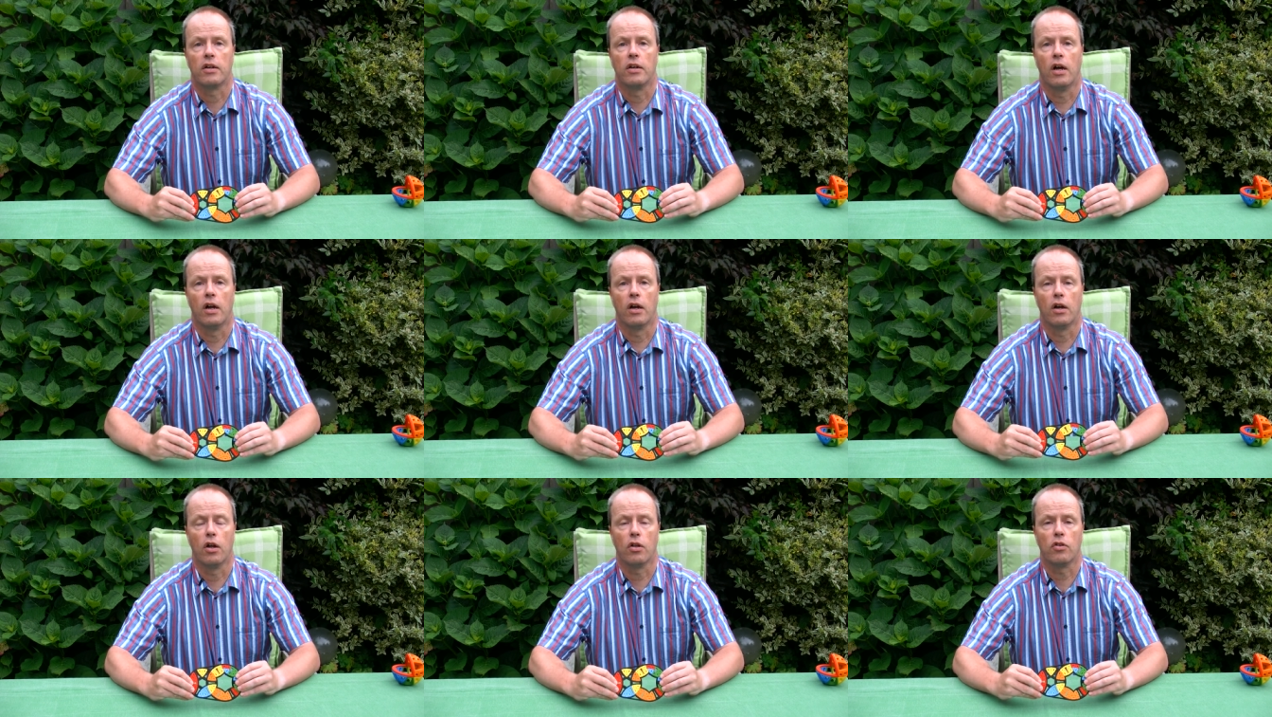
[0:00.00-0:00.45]

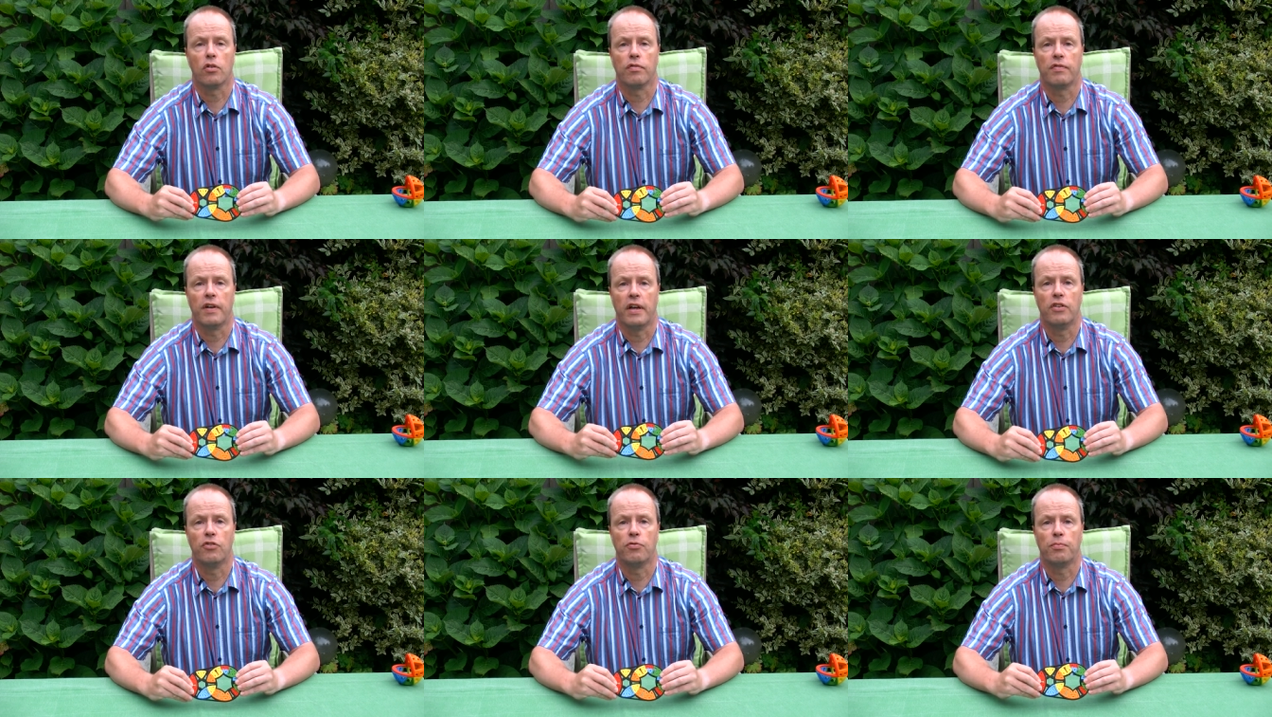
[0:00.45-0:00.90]
a lot of
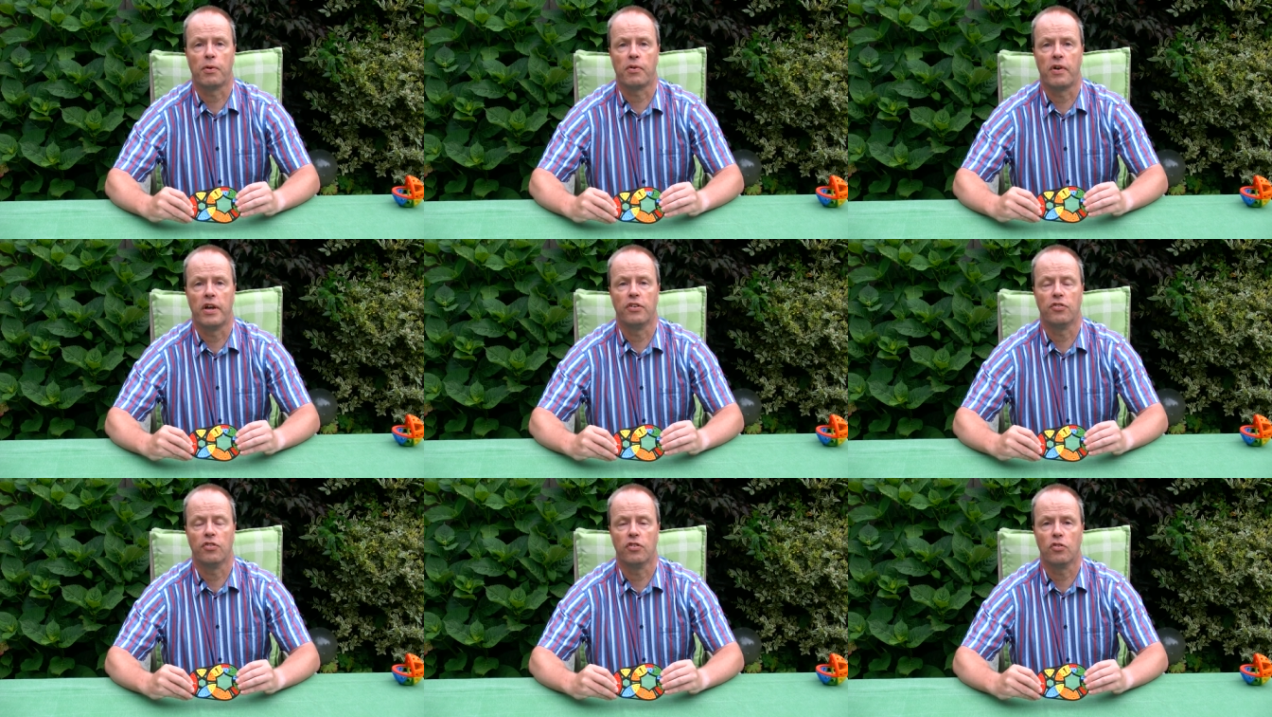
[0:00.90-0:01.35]

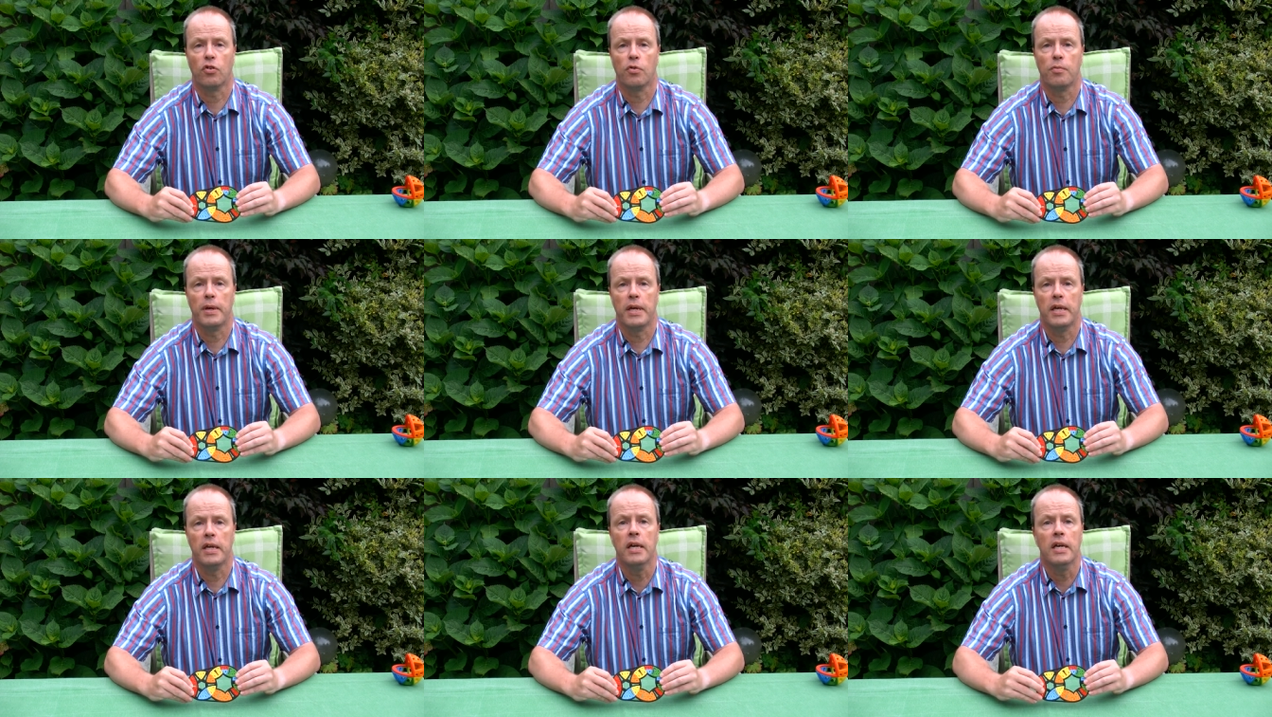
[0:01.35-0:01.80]
inspiration to
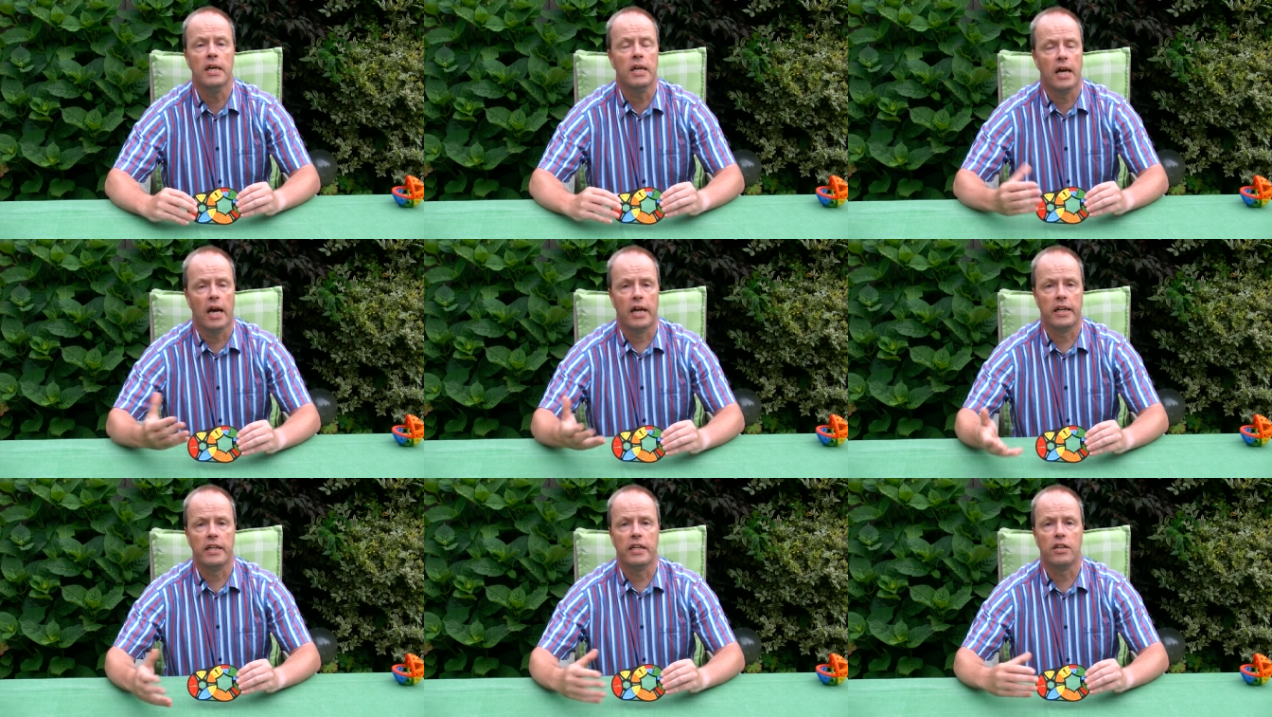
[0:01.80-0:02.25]
me
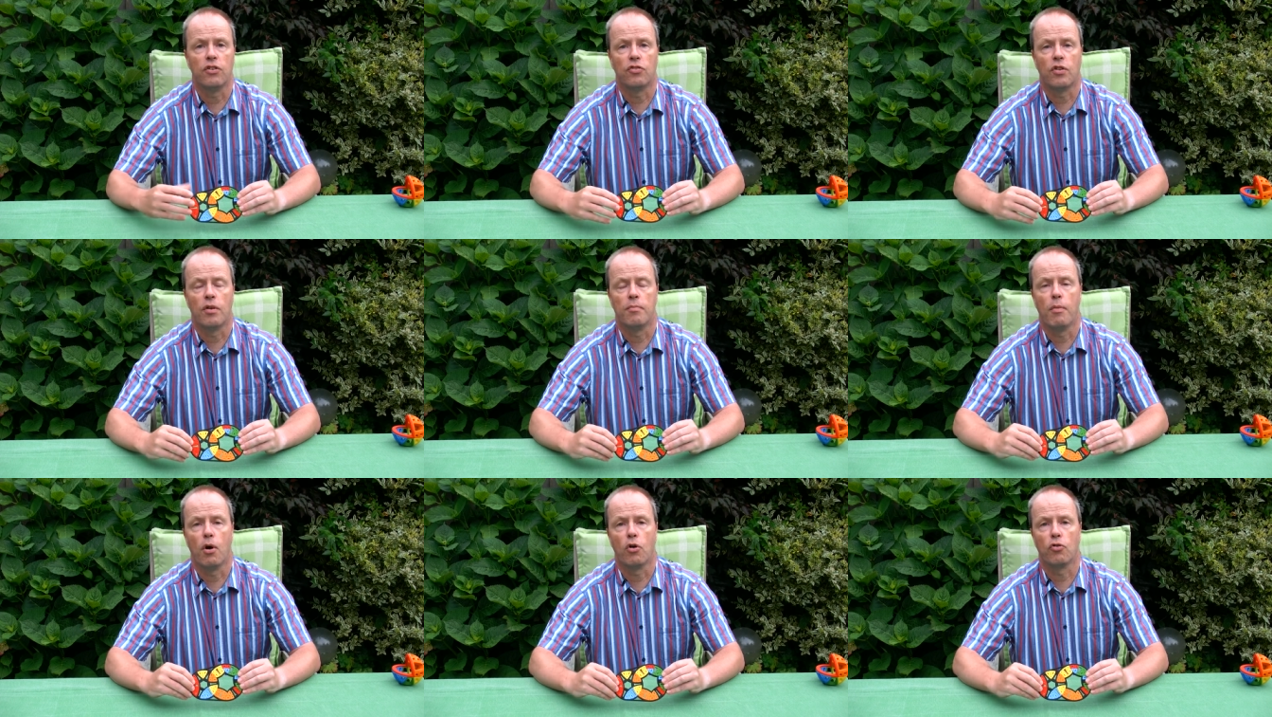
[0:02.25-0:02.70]
and he's
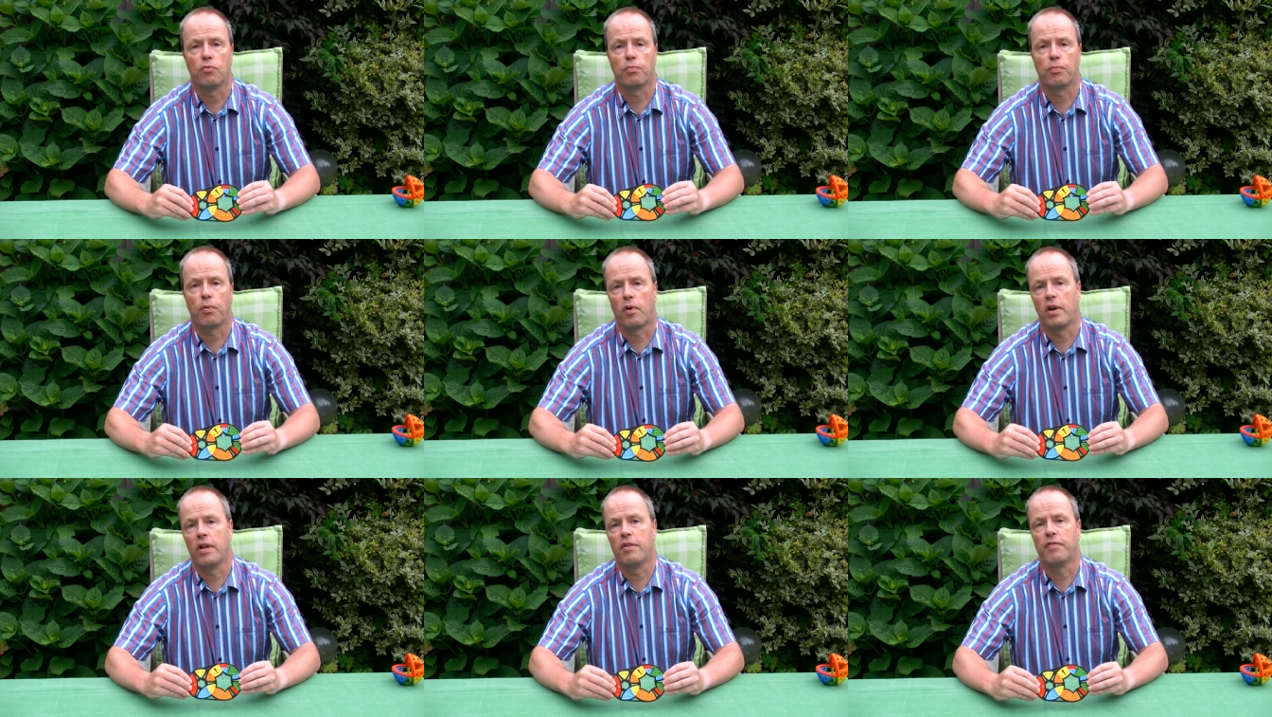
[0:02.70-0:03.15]
the most
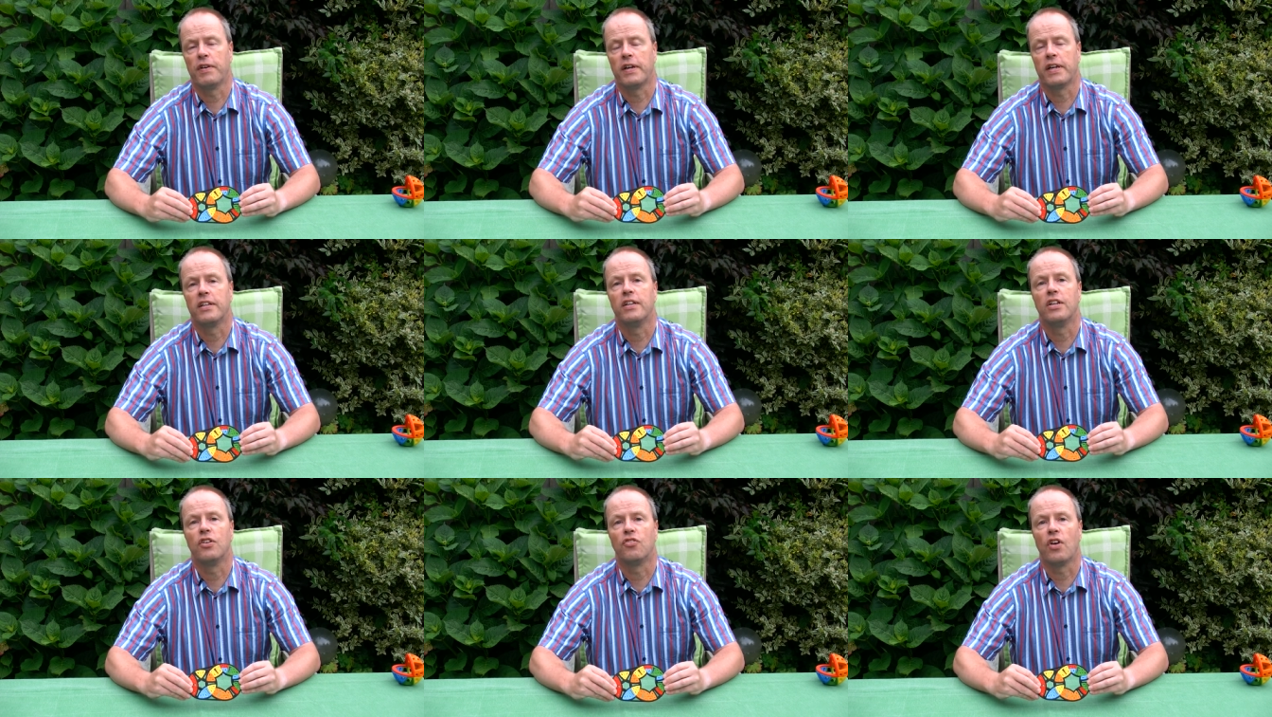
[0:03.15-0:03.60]

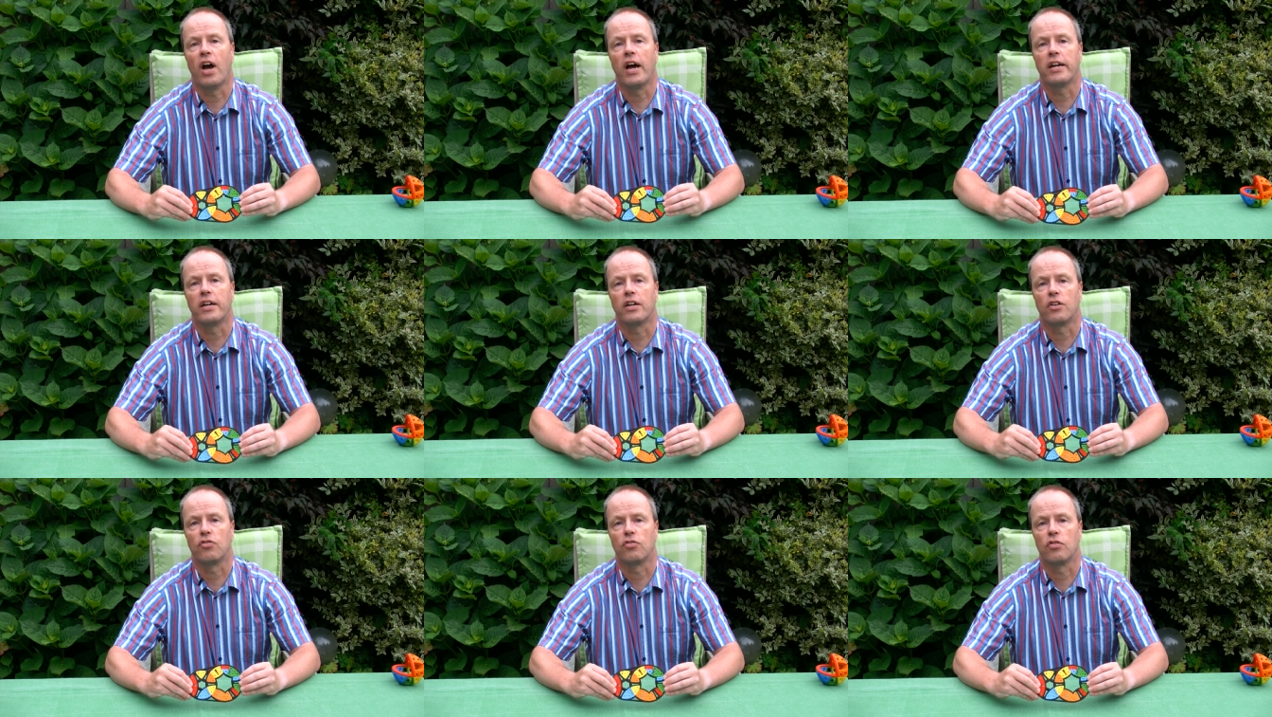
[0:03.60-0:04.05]
prolific
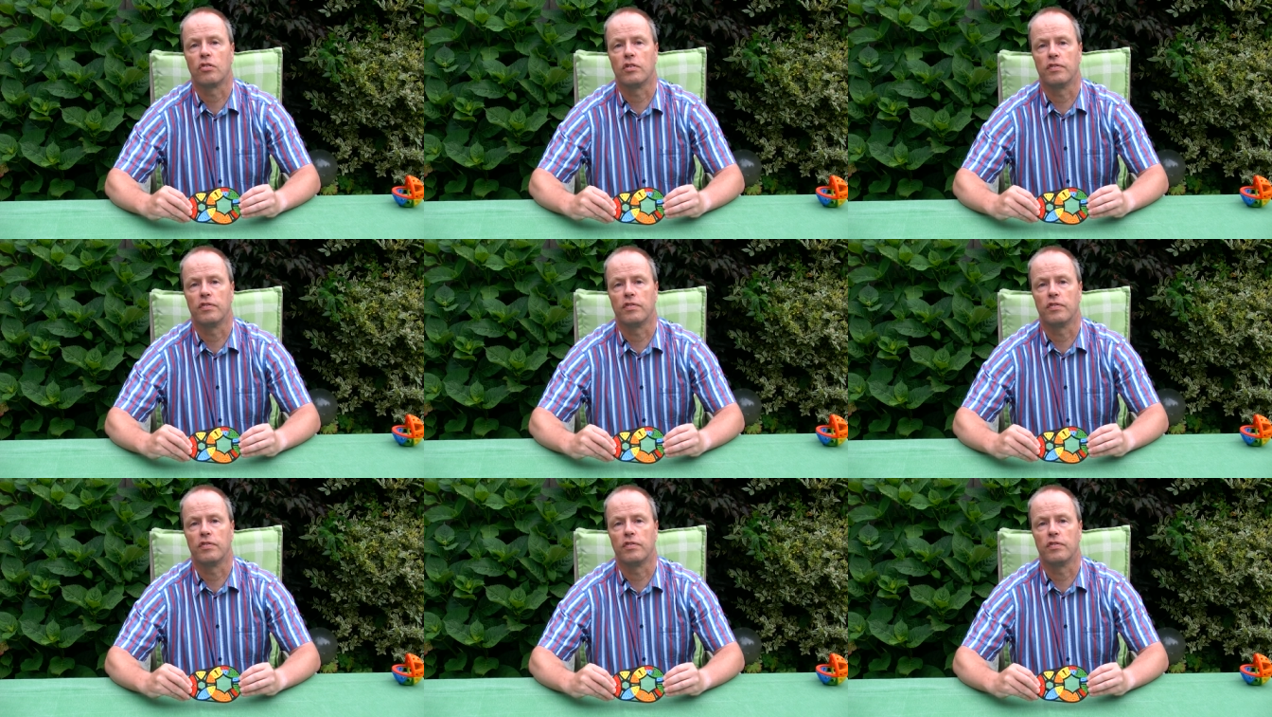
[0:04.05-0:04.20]
designers